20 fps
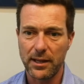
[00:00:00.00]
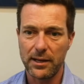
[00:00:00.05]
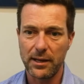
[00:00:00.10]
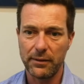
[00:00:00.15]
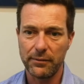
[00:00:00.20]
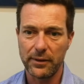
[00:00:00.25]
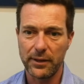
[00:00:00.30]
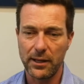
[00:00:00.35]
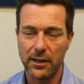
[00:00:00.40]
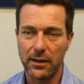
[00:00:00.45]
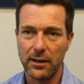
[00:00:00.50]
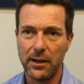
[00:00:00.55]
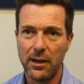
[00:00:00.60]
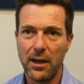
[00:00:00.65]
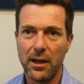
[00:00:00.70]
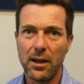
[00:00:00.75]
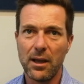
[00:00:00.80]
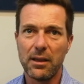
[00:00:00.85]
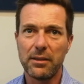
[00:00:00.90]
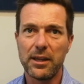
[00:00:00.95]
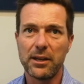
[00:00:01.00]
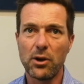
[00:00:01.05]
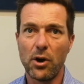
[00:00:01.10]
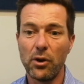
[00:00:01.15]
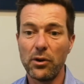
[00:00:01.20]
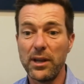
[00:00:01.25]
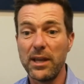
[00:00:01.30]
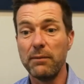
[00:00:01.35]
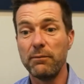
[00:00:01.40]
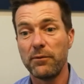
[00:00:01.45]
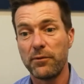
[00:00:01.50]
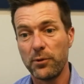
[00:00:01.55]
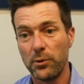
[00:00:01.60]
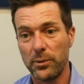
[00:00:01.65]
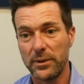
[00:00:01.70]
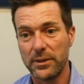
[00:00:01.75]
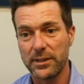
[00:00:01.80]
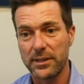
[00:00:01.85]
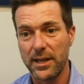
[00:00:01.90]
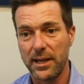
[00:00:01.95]
living in. They can't
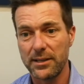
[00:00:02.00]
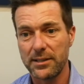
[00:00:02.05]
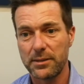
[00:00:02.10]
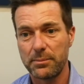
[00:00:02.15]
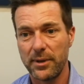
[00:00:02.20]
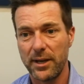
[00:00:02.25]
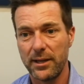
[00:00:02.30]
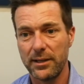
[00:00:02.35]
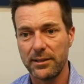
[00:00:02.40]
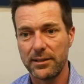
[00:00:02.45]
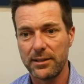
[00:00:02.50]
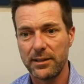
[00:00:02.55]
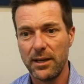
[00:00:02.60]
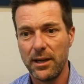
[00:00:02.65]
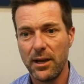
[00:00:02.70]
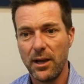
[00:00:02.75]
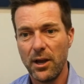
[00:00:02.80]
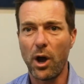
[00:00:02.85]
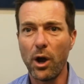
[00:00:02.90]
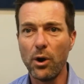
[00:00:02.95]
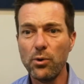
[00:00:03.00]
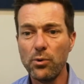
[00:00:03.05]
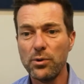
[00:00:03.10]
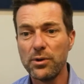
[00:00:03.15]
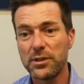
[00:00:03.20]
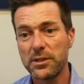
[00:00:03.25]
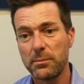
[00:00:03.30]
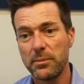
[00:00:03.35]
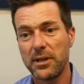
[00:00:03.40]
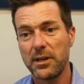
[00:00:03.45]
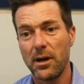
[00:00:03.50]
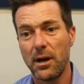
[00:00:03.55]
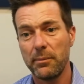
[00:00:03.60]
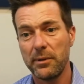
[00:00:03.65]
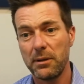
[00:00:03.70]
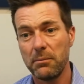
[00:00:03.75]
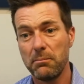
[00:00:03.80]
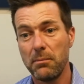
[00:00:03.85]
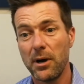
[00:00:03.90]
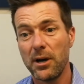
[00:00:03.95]
influence that space. Owners are
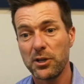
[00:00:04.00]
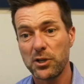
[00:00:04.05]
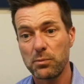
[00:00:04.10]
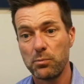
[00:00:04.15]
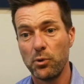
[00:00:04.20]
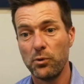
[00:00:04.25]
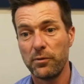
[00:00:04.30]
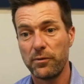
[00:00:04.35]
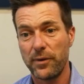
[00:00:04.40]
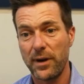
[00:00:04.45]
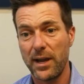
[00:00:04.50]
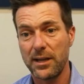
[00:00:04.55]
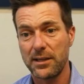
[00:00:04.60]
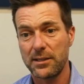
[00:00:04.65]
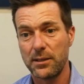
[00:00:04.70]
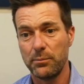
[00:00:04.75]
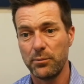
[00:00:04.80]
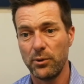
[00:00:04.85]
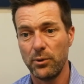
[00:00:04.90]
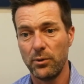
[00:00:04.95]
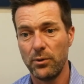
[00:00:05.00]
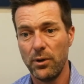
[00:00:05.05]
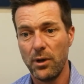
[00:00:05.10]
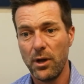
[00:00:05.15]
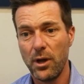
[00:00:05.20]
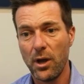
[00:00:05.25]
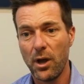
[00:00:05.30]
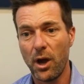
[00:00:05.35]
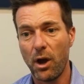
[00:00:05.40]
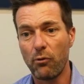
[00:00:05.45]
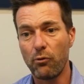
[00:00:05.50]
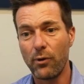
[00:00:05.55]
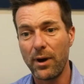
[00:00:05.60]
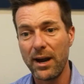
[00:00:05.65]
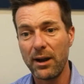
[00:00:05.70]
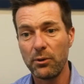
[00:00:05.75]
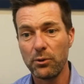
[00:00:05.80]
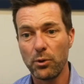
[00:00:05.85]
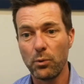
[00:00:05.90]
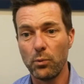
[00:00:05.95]
becoming much more flexible
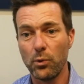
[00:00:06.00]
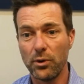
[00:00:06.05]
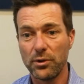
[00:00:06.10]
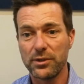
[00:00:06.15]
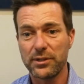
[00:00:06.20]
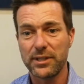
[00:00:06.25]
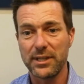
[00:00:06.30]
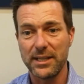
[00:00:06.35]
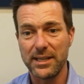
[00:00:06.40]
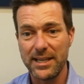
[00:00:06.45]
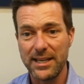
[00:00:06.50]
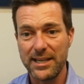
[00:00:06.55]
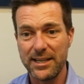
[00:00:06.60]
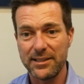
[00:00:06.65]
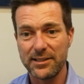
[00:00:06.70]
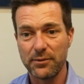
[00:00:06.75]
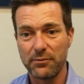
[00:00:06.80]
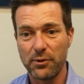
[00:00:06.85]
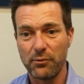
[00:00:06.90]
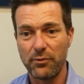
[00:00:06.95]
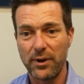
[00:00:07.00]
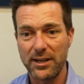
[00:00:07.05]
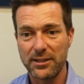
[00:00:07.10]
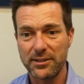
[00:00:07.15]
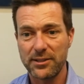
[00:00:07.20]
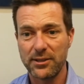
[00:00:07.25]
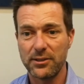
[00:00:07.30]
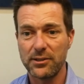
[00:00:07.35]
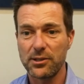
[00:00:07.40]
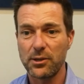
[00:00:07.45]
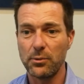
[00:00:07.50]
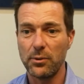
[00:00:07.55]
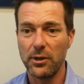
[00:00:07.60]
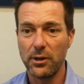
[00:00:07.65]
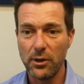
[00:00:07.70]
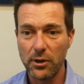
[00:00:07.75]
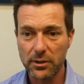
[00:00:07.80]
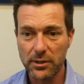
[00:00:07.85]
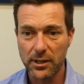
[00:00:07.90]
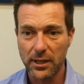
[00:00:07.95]
around the wants and needs of the residents who are
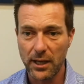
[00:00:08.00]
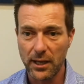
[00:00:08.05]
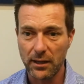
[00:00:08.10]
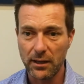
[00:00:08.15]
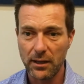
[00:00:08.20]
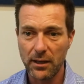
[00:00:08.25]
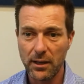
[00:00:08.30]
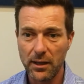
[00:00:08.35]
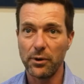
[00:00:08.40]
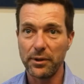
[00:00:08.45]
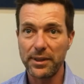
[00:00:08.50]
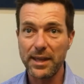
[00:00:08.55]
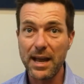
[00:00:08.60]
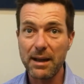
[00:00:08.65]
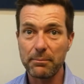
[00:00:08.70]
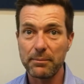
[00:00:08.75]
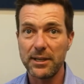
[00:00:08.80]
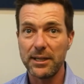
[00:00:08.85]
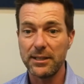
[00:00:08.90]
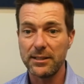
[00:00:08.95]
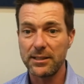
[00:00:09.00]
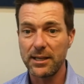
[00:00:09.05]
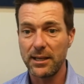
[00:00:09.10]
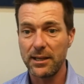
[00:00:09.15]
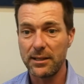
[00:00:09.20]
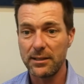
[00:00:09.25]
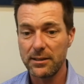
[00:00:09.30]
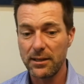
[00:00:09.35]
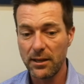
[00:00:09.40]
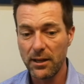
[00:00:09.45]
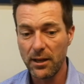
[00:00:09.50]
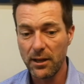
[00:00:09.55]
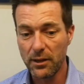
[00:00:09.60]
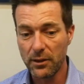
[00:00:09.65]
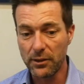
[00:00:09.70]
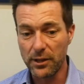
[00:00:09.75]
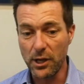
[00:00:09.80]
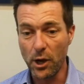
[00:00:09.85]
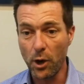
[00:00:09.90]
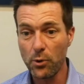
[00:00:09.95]
looking. What that means is
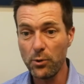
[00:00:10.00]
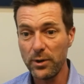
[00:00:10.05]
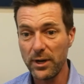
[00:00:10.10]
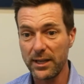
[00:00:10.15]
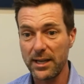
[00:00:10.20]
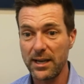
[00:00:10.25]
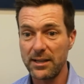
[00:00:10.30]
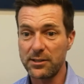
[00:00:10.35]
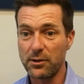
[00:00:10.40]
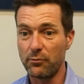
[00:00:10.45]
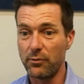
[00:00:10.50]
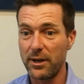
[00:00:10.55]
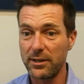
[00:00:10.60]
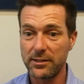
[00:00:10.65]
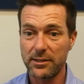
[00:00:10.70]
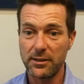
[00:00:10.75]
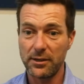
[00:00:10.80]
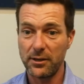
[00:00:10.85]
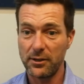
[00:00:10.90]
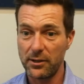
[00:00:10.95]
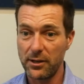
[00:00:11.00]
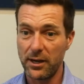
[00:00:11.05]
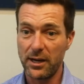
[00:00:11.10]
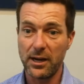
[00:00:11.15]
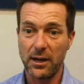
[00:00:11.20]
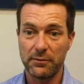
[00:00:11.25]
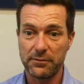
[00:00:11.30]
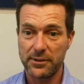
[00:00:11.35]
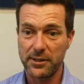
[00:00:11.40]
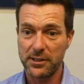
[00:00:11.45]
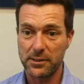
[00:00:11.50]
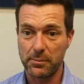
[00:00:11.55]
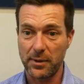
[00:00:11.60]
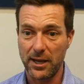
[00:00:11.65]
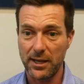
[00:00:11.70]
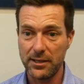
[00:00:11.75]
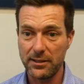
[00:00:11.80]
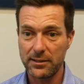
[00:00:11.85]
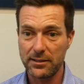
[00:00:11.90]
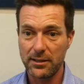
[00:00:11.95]
the owner gets a resident that loves the
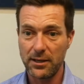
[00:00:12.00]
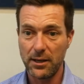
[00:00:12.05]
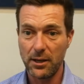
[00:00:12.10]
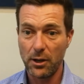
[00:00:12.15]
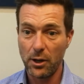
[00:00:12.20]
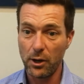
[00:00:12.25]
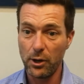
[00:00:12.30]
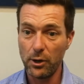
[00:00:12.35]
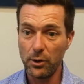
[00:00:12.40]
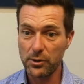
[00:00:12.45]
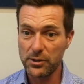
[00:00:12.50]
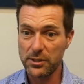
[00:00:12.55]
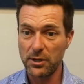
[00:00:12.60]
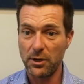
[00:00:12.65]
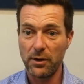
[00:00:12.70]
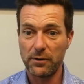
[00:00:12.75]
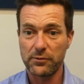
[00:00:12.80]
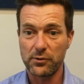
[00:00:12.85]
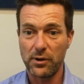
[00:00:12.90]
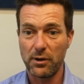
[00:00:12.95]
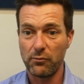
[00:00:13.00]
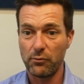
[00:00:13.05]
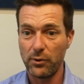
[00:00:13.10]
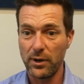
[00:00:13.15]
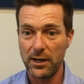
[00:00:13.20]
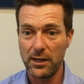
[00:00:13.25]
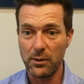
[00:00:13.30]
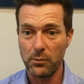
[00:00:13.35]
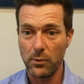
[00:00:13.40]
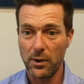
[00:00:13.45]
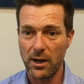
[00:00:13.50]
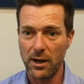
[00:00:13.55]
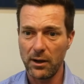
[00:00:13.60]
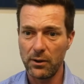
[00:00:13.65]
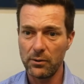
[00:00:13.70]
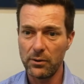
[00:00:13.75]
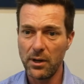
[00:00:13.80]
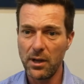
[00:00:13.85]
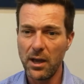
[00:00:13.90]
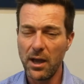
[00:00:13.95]
space, looks after it really
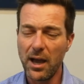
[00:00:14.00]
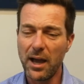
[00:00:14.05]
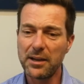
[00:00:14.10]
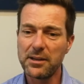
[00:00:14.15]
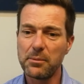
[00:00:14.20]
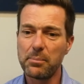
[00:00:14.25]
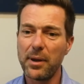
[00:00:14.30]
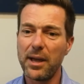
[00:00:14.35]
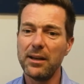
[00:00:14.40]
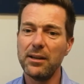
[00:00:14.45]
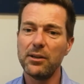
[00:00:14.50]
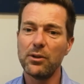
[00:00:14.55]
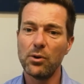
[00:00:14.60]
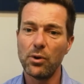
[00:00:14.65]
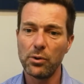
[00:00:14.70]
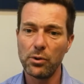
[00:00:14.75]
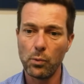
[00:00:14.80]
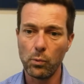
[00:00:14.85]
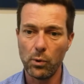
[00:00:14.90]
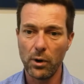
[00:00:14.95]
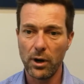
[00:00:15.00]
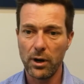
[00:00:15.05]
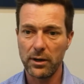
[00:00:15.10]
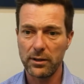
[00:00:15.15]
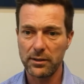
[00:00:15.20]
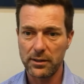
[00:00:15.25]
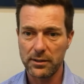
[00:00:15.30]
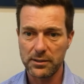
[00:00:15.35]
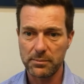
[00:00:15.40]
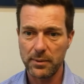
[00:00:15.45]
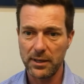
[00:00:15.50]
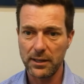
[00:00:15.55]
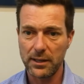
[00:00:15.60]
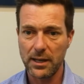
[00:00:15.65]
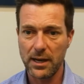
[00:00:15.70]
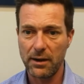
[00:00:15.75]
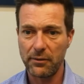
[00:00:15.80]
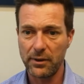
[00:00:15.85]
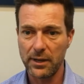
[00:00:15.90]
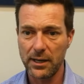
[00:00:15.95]
well, and depending on the work that's been
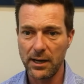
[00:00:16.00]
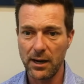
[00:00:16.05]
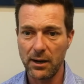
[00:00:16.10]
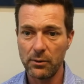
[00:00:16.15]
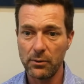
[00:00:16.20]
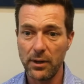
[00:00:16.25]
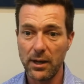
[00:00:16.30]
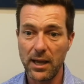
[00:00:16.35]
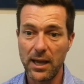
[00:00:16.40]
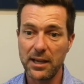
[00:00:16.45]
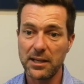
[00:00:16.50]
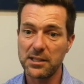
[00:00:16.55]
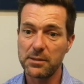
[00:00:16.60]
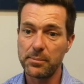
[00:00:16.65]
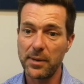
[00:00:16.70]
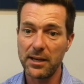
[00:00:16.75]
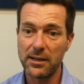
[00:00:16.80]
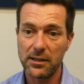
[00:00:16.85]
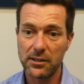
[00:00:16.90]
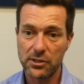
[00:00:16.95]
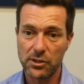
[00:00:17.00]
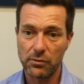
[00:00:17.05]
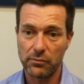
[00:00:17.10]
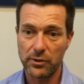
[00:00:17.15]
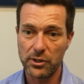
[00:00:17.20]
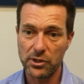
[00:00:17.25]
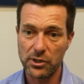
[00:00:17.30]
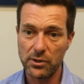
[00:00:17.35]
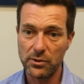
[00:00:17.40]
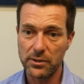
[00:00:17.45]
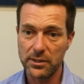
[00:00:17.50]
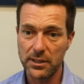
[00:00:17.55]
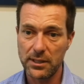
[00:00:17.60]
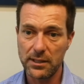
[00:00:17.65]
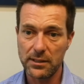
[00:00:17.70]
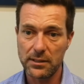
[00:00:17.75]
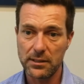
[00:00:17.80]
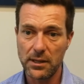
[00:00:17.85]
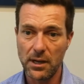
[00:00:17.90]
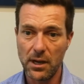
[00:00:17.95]
carried out, expenditure
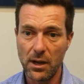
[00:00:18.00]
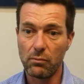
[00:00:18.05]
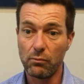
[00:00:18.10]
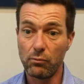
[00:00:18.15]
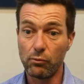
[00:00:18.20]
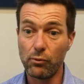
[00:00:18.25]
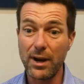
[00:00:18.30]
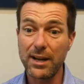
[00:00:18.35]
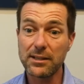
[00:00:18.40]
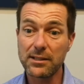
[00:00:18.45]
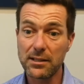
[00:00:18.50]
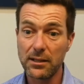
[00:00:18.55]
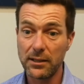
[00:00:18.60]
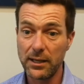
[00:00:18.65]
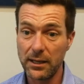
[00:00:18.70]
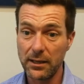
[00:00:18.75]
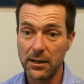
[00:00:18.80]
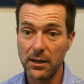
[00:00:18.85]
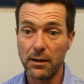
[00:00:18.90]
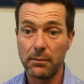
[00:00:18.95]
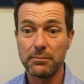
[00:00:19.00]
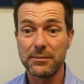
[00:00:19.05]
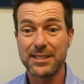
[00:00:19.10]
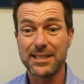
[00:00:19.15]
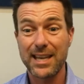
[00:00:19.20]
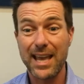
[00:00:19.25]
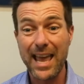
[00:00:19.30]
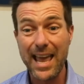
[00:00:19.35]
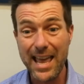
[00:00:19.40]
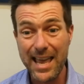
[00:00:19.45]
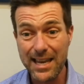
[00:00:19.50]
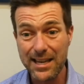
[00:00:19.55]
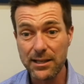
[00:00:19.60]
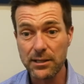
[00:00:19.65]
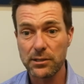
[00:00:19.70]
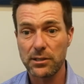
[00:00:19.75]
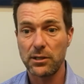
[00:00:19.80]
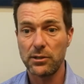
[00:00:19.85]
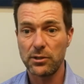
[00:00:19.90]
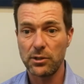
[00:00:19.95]
reduces, rental income
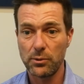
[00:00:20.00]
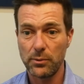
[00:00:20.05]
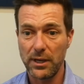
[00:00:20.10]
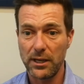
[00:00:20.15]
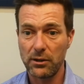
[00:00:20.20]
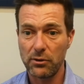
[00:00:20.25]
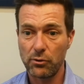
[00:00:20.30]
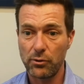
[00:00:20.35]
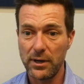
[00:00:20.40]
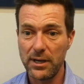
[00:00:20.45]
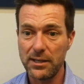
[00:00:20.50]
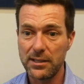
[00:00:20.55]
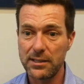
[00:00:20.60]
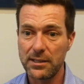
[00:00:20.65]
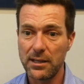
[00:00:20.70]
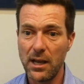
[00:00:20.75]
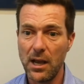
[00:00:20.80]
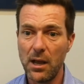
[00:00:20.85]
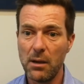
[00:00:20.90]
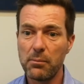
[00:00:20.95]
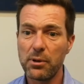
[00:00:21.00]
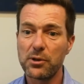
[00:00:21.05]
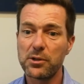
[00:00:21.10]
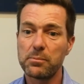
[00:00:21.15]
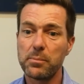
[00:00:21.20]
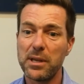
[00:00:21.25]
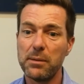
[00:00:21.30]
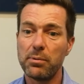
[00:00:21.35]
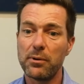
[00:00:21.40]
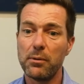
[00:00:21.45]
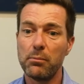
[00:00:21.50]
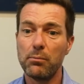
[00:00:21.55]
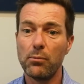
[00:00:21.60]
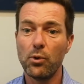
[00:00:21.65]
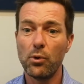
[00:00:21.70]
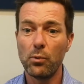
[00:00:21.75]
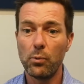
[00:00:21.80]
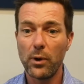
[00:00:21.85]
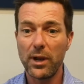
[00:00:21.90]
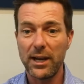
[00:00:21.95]
tends to increase because people are
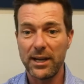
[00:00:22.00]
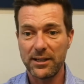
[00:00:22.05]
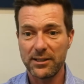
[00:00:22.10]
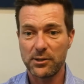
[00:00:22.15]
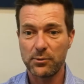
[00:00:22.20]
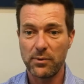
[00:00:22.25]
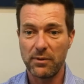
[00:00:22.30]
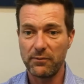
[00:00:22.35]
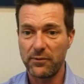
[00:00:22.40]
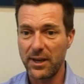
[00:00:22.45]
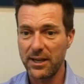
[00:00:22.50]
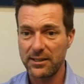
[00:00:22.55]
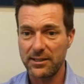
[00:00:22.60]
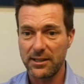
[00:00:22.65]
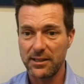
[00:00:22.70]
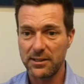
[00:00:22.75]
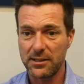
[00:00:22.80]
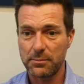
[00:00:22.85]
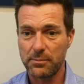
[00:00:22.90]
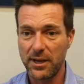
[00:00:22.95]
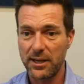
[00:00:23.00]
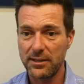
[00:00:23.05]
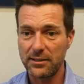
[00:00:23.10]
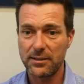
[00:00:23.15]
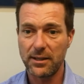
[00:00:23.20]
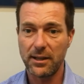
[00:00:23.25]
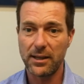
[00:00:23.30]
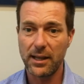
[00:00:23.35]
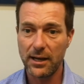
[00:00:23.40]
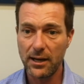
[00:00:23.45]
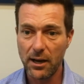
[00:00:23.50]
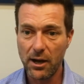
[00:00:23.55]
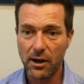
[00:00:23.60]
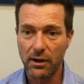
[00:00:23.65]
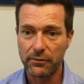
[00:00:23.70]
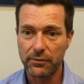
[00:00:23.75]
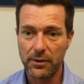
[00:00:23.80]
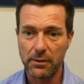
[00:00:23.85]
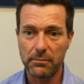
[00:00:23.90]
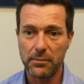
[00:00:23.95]
more willing to invest in space that they
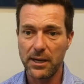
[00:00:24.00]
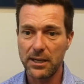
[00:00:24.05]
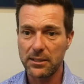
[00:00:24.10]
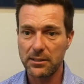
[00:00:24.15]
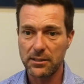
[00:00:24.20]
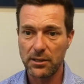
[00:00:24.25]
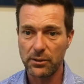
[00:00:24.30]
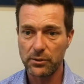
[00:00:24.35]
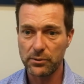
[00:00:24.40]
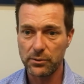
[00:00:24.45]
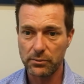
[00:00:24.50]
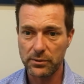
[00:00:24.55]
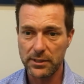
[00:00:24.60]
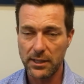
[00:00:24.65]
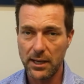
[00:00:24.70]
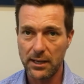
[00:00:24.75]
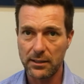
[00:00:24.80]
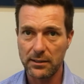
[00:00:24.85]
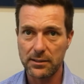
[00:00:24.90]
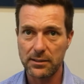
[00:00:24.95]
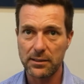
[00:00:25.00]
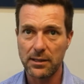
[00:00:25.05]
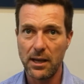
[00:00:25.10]
love. It makes total sense.